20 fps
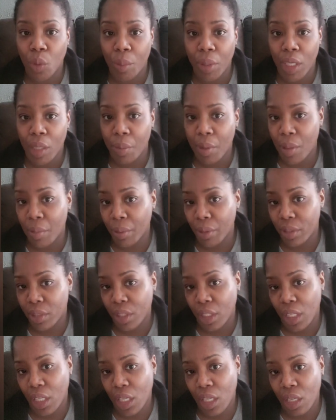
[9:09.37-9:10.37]
many people are
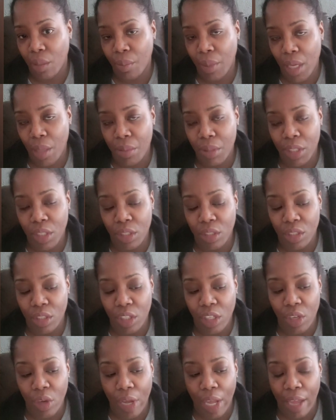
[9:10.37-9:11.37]
saying maybe she
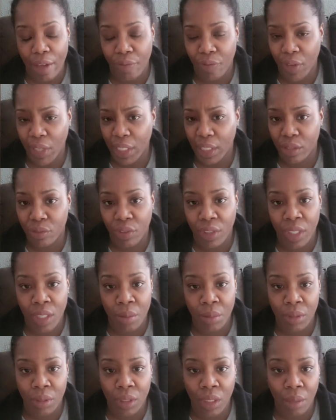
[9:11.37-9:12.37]
still had feelings for
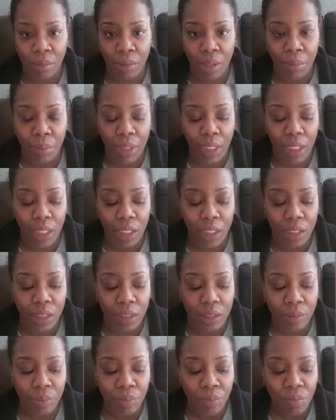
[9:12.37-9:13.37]
him or something, because